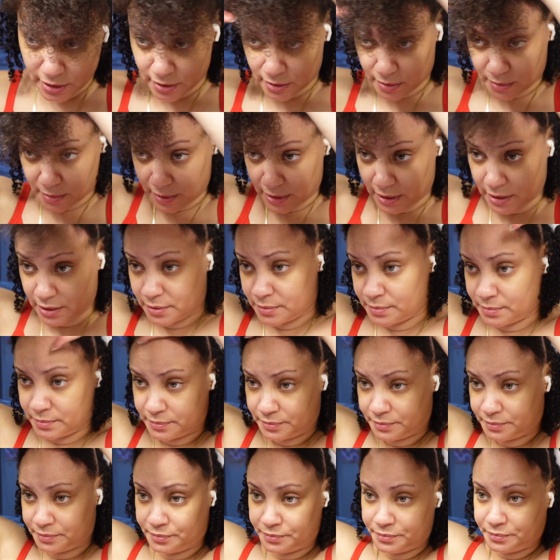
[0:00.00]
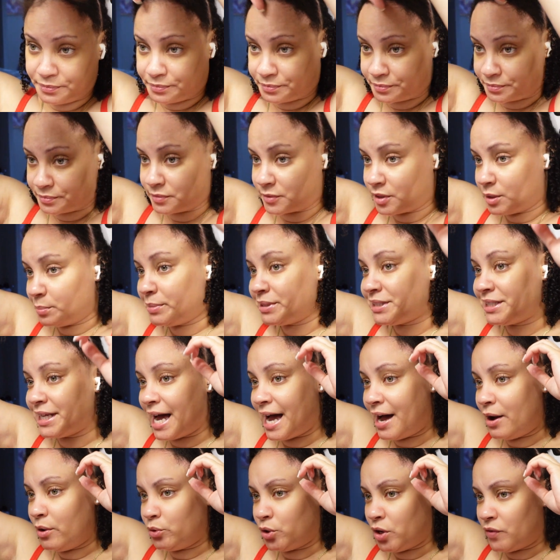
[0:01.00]
other way. But
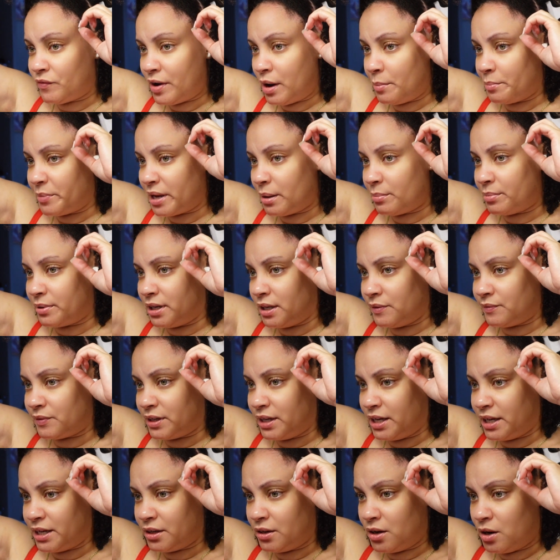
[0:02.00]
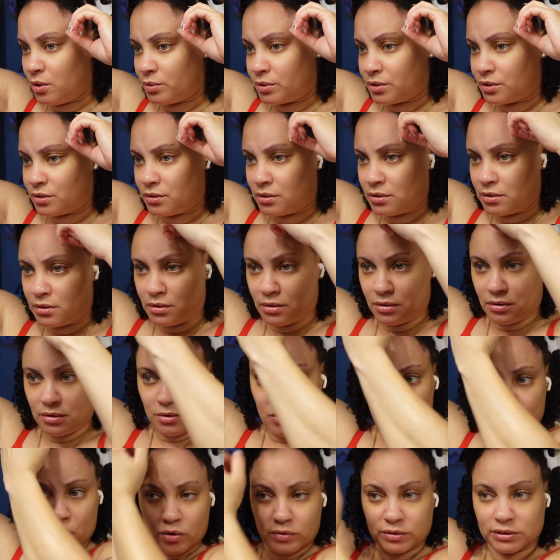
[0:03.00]
I don't know if I'm be able to even get it going
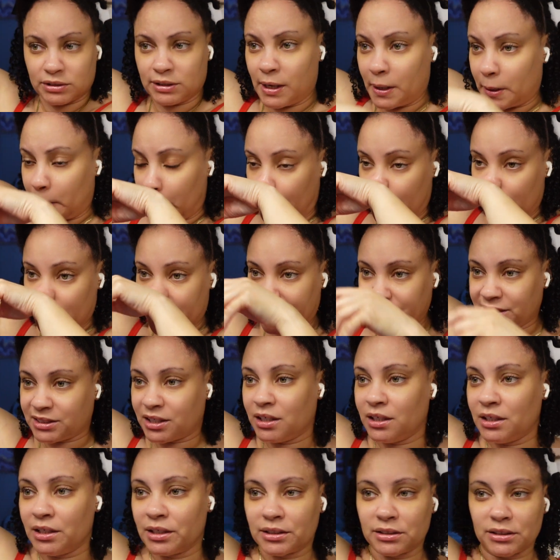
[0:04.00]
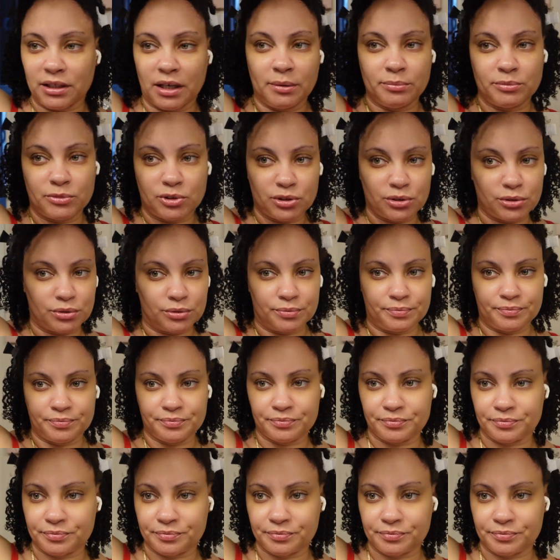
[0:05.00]
horizontal either. That's gonna look dumb too.